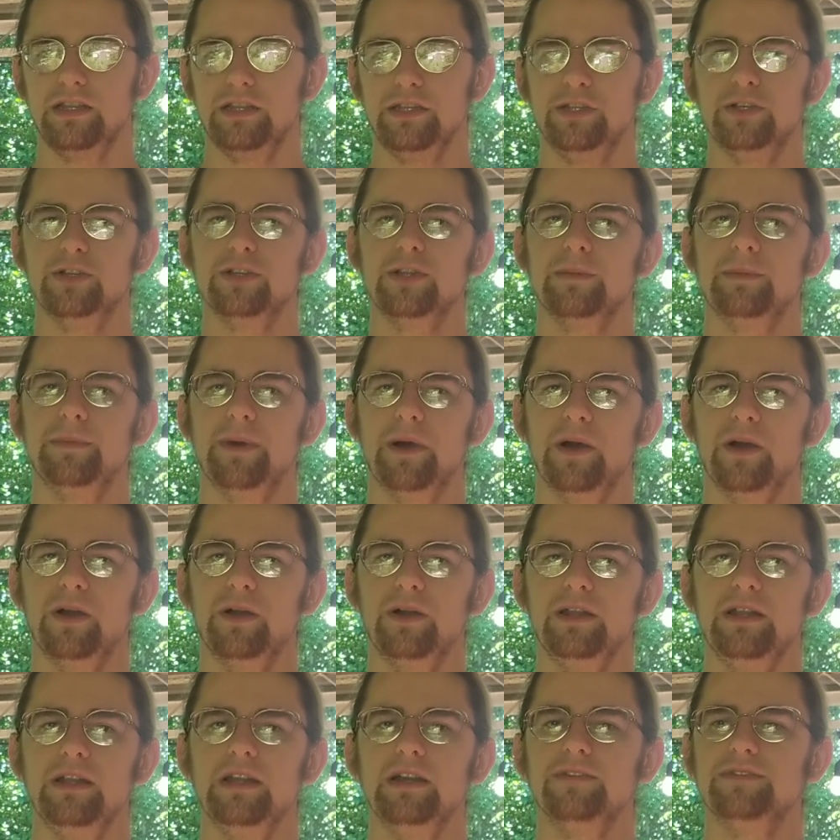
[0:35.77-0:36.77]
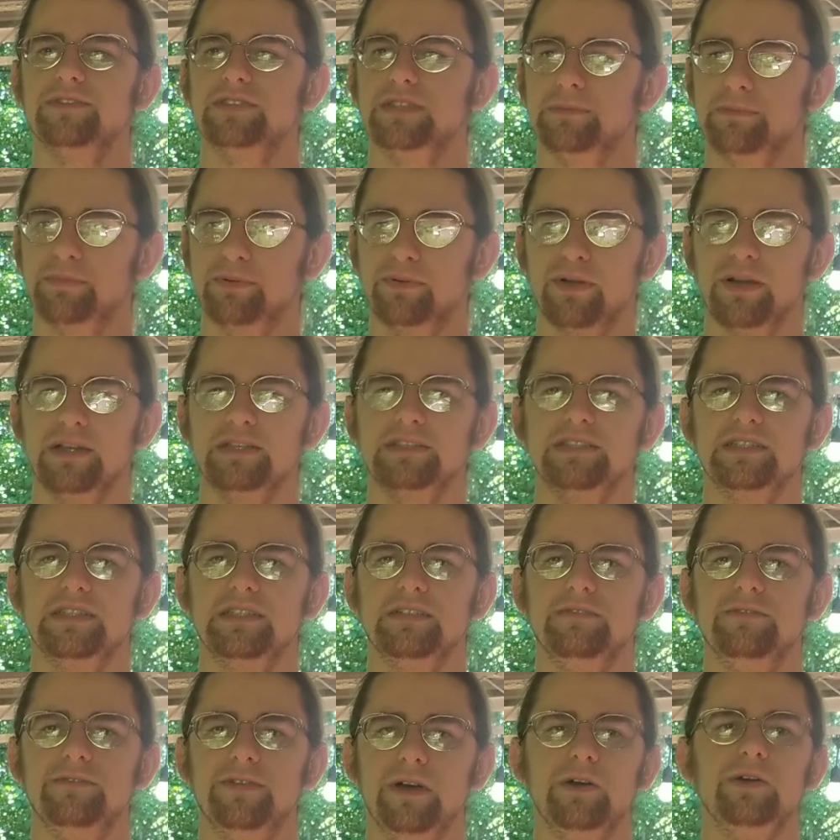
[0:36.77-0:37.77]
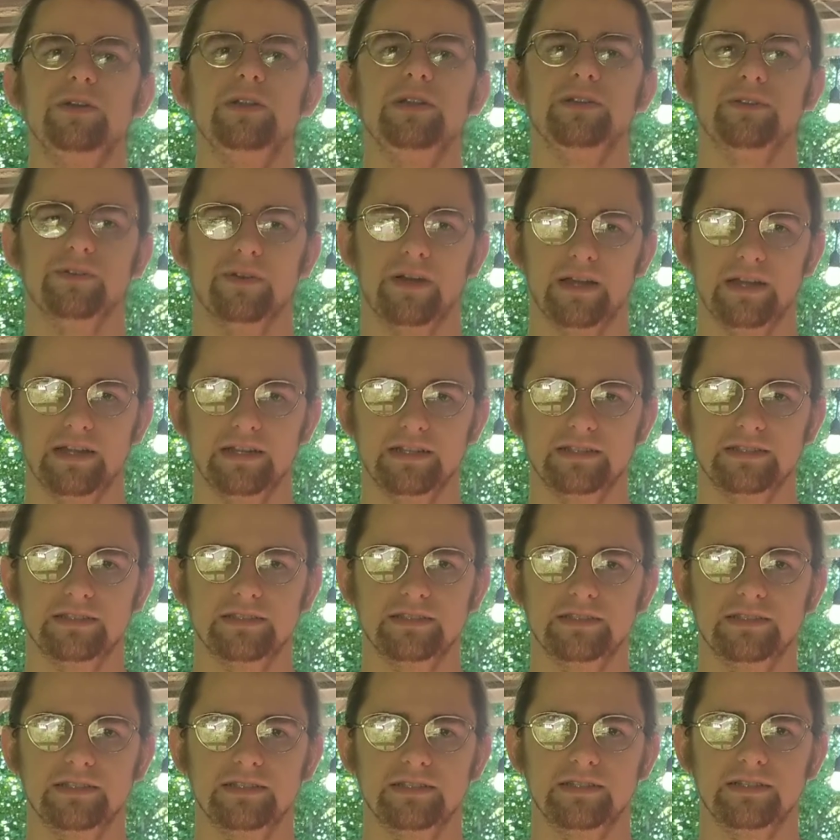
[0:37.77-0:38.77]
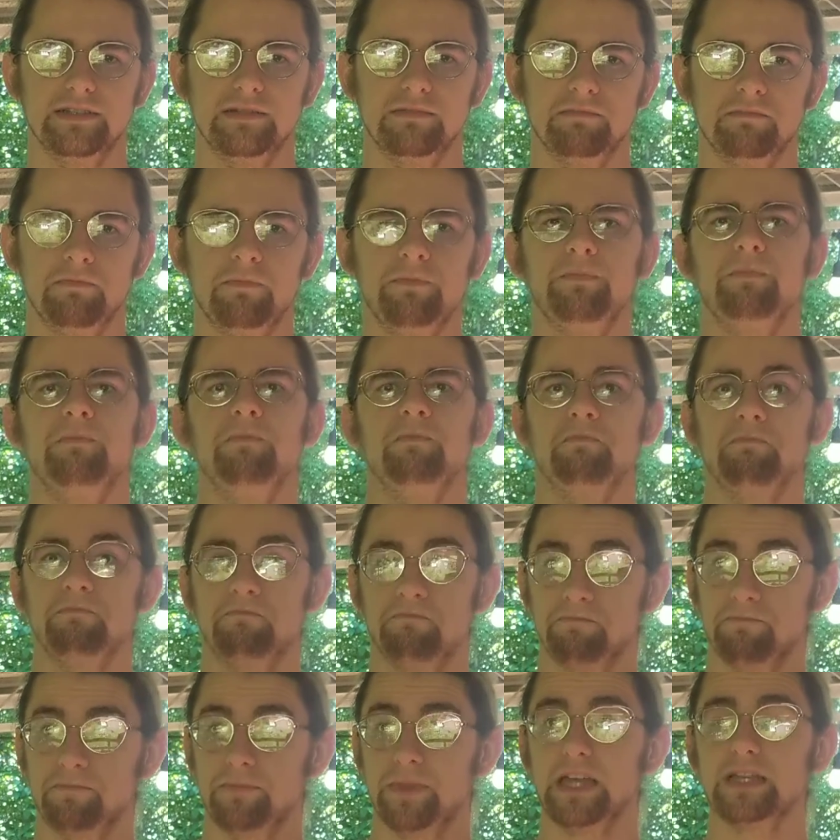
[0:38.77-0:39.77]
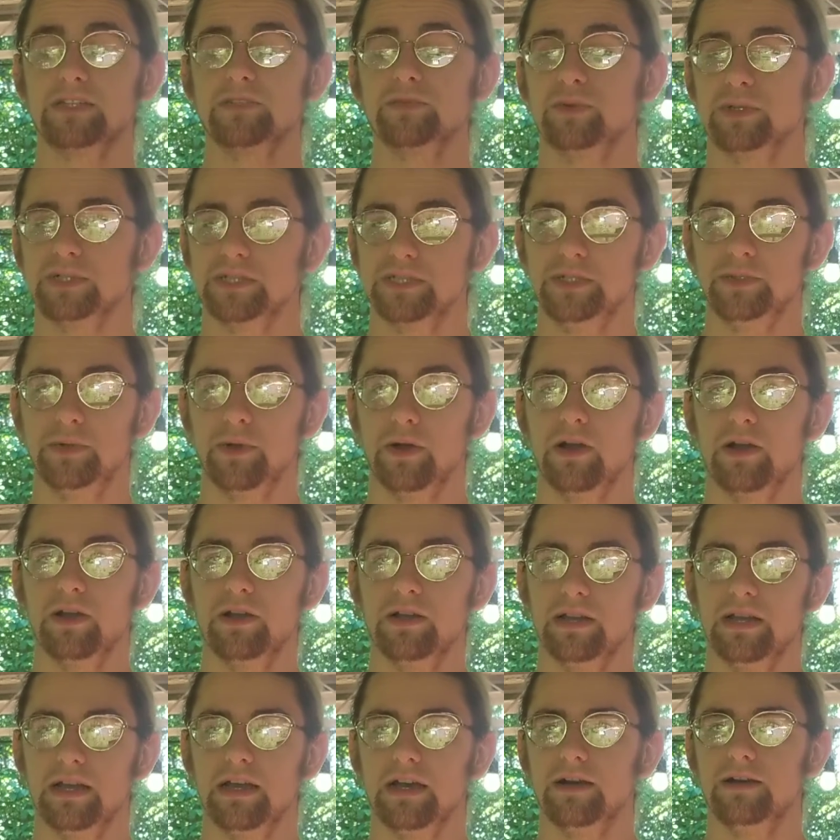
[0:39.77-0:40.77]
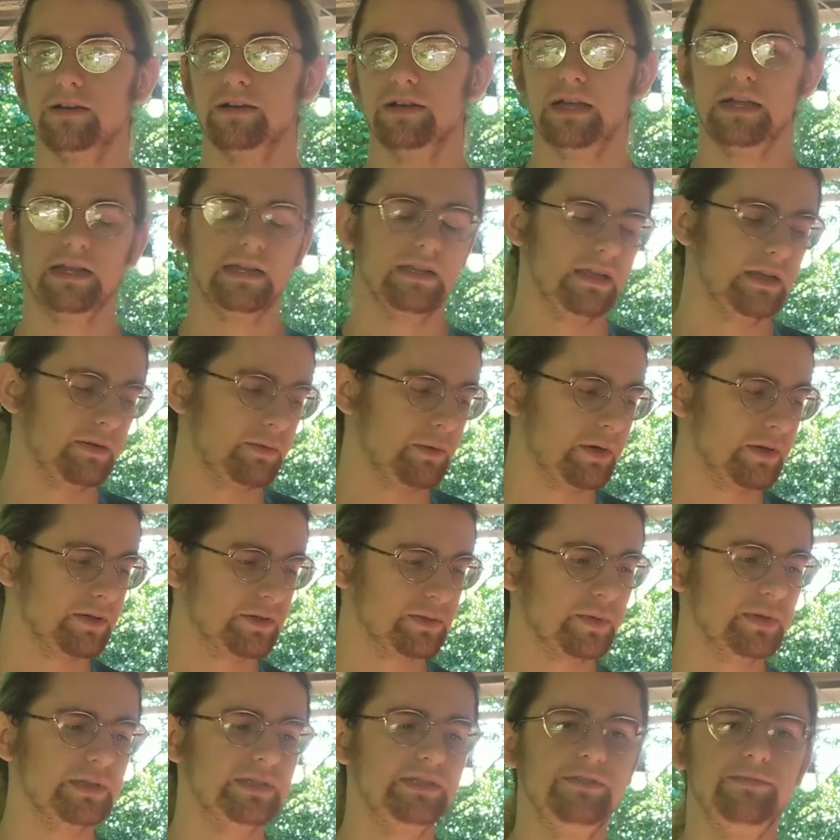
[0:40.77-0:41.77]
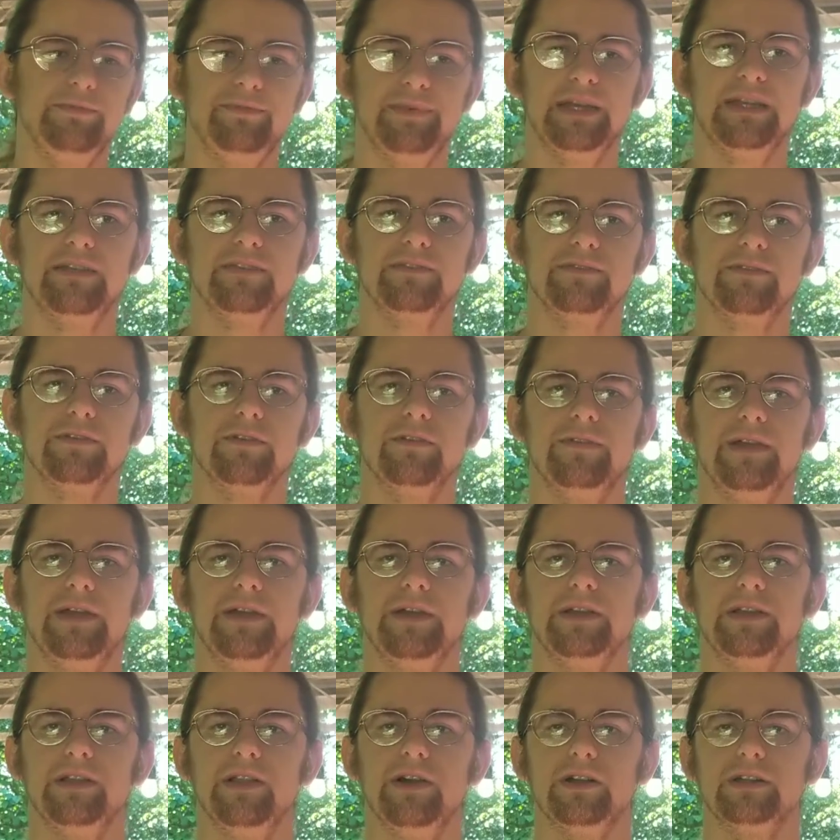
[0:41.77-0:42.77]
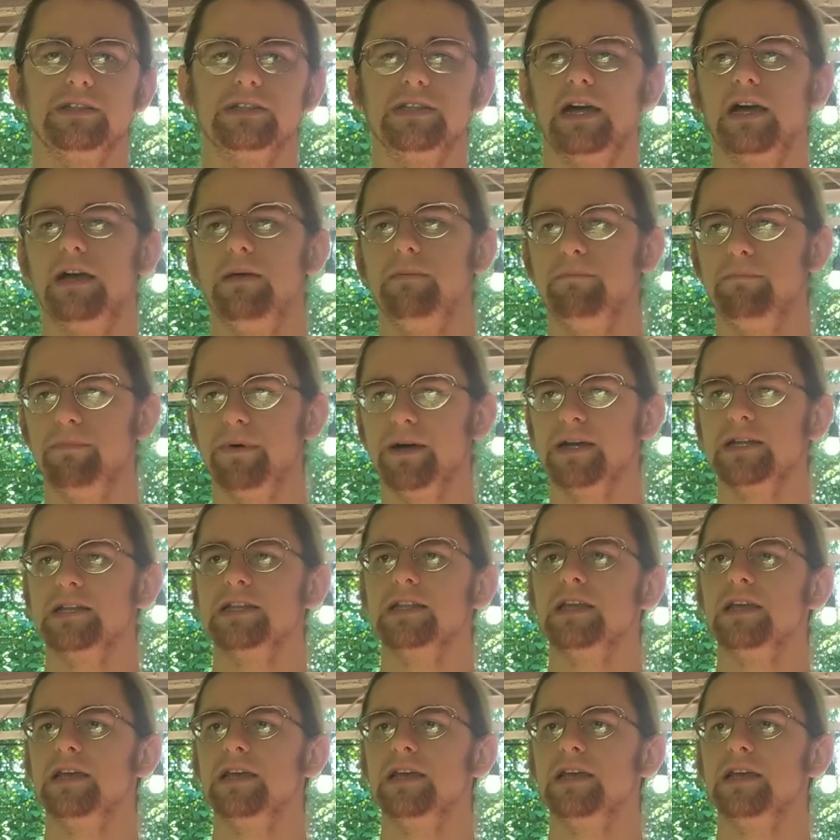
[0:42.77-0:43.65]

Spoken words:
you're the party of suppressing voting rights. That's what you are now. And well, it's what you've been for a very long time, but